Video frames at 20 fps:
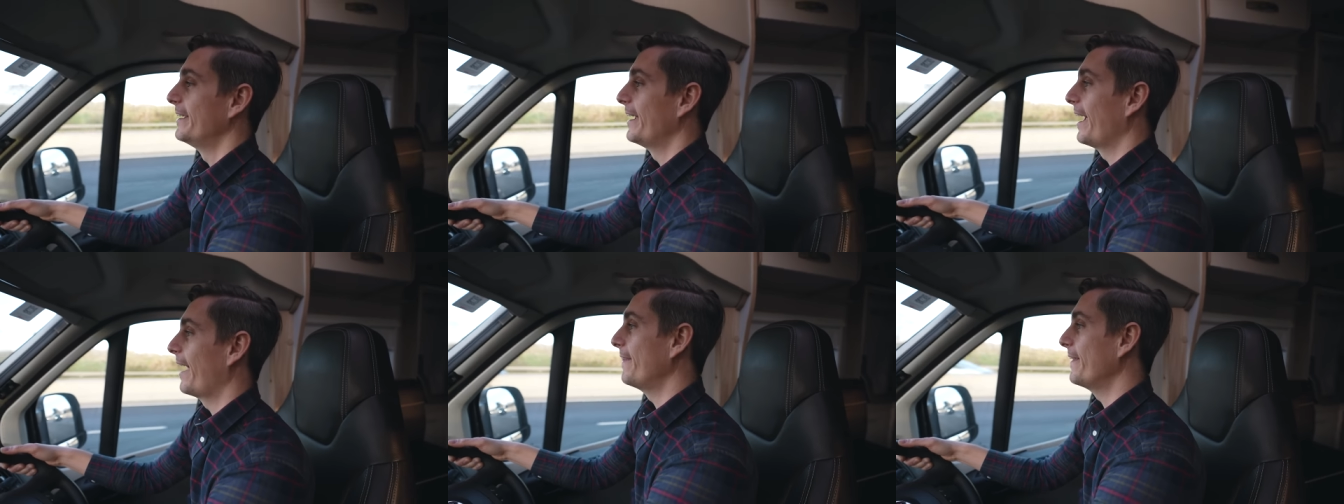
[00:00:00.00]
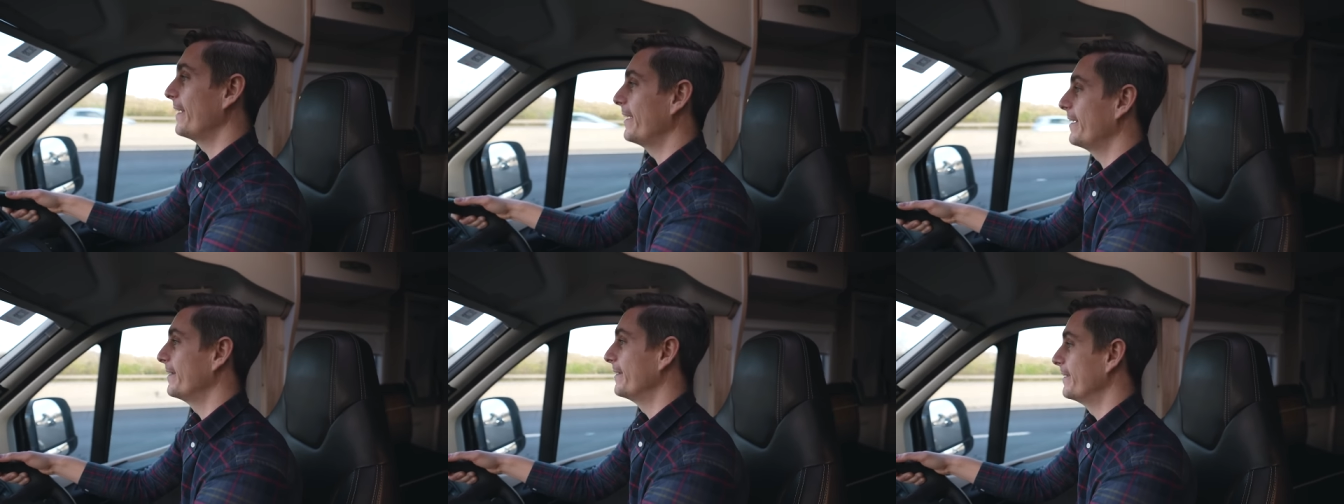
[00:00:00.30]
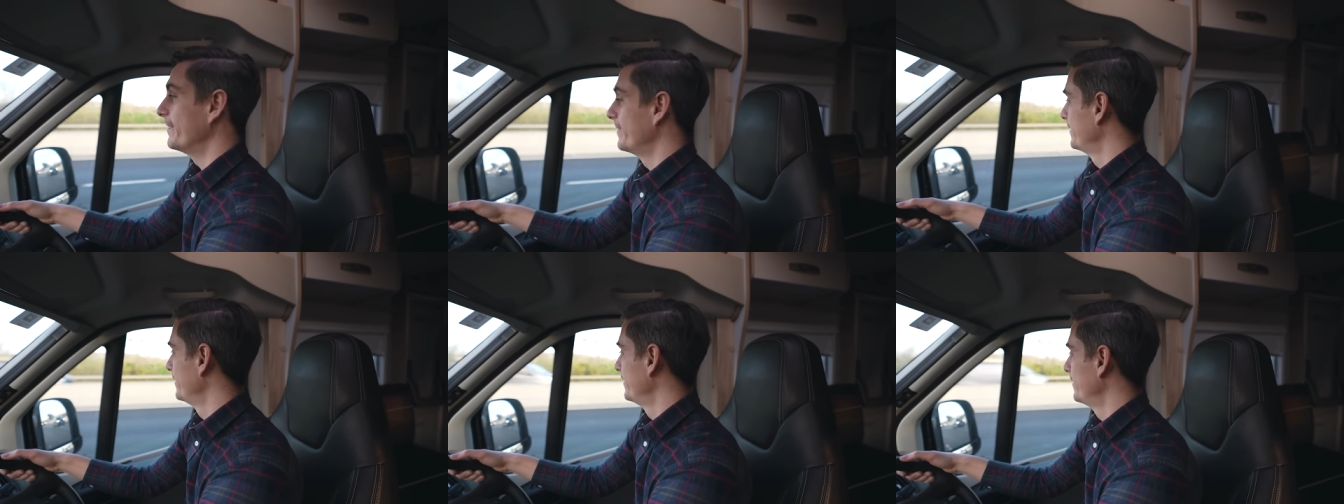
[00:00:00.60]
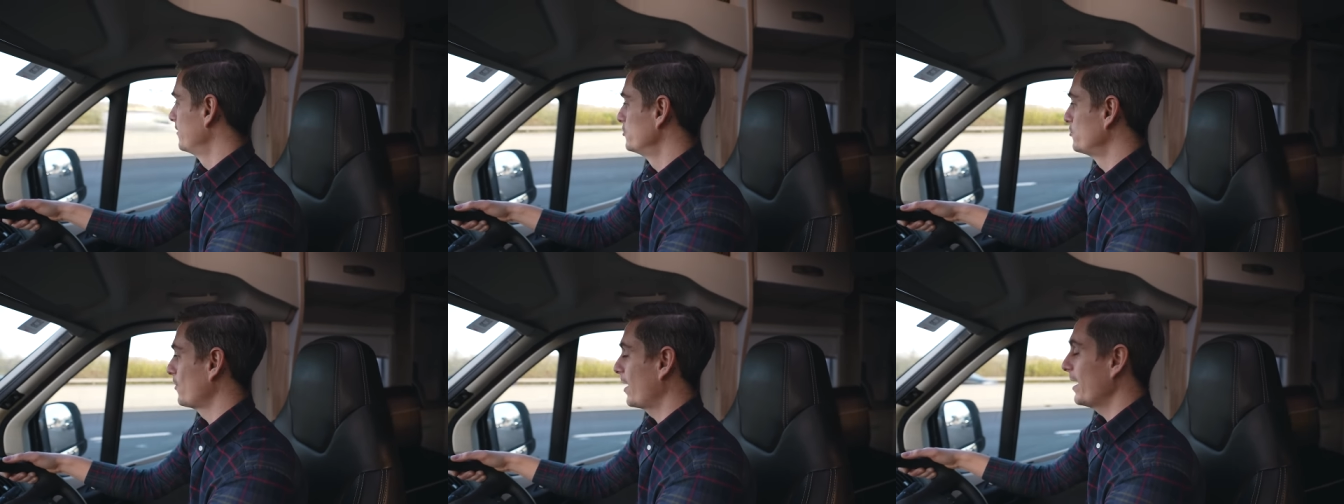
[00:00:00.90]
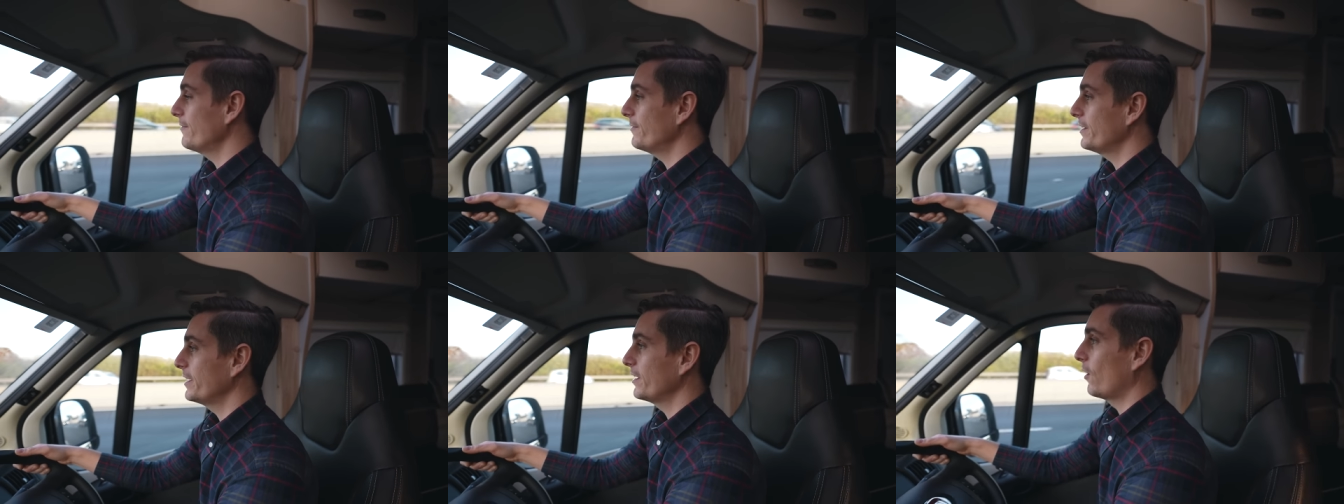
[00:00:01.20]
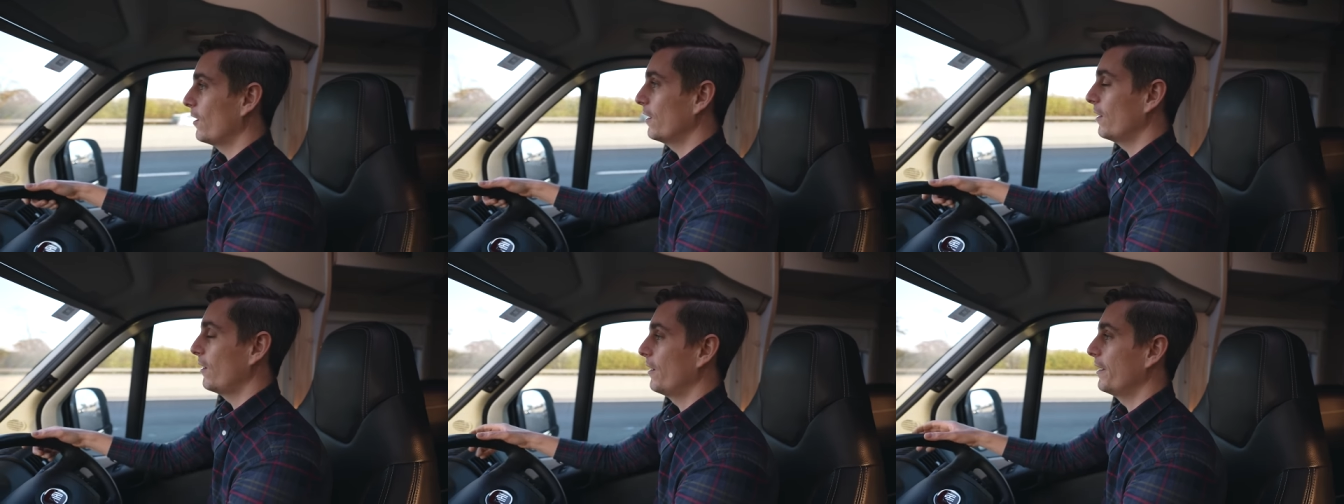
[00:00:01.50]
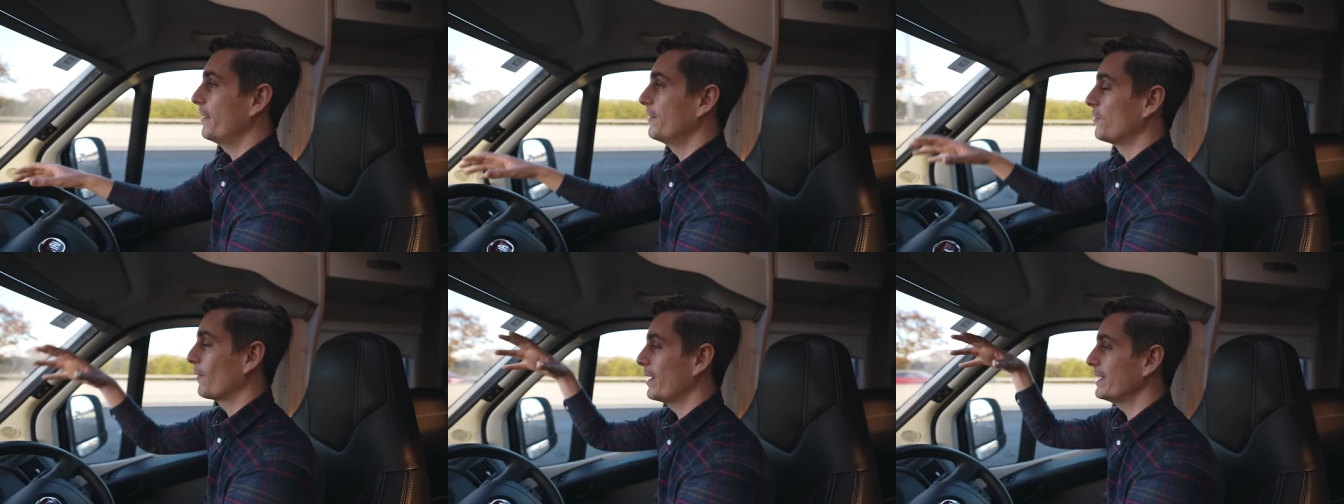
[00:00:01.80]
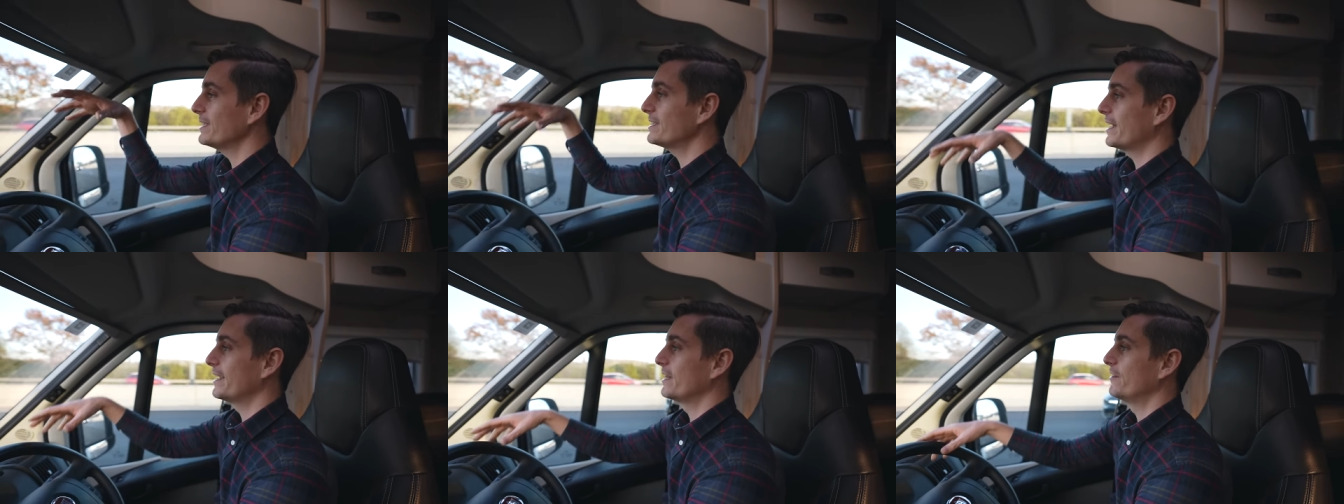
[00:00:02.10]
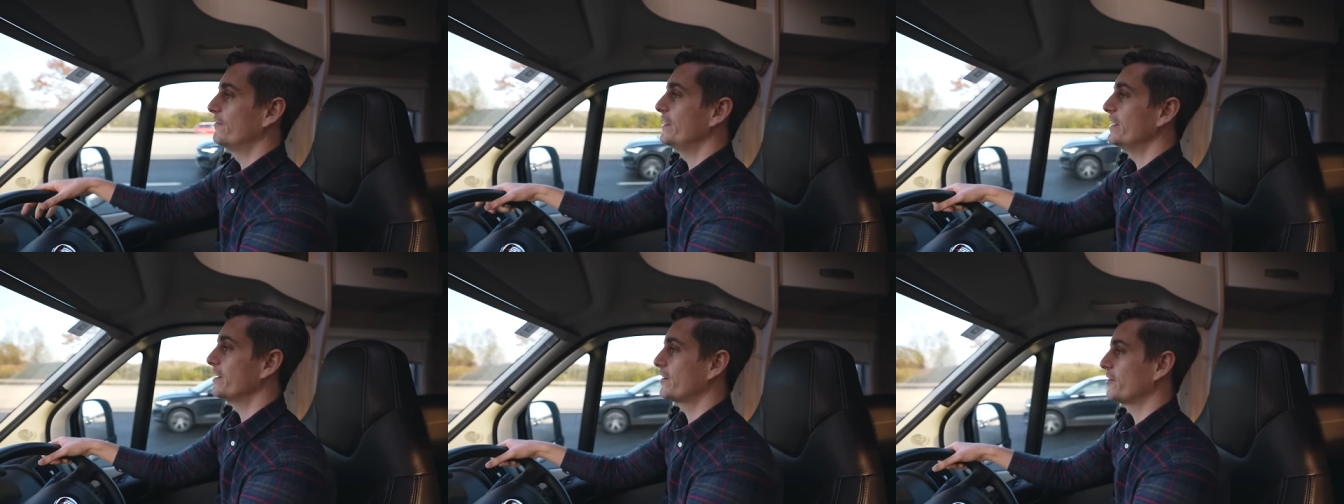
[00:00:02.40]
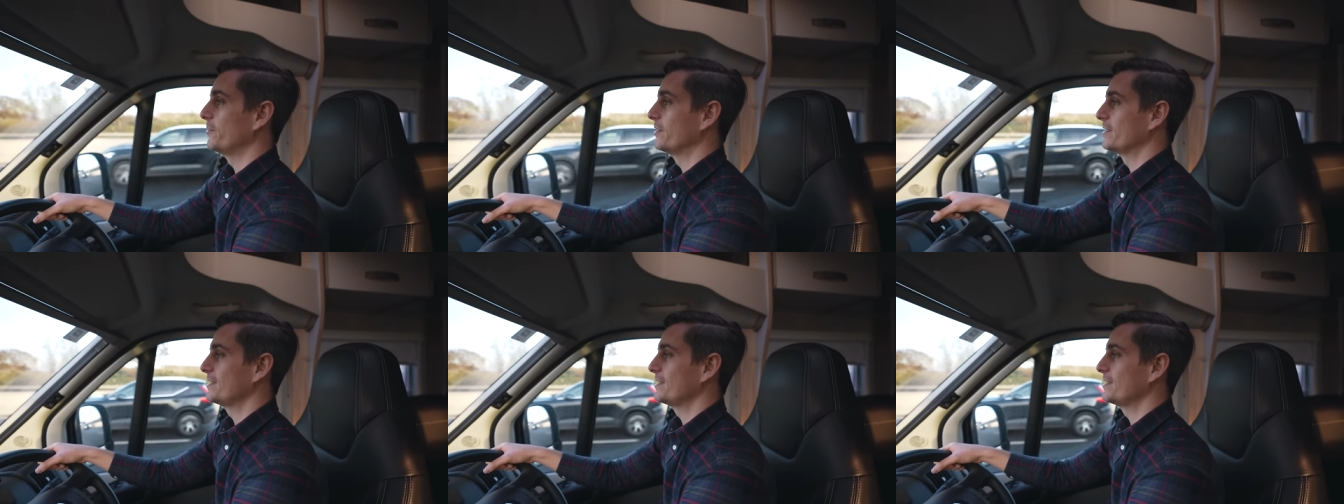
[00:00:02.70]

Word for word: and then driving in the right side of the vehicle,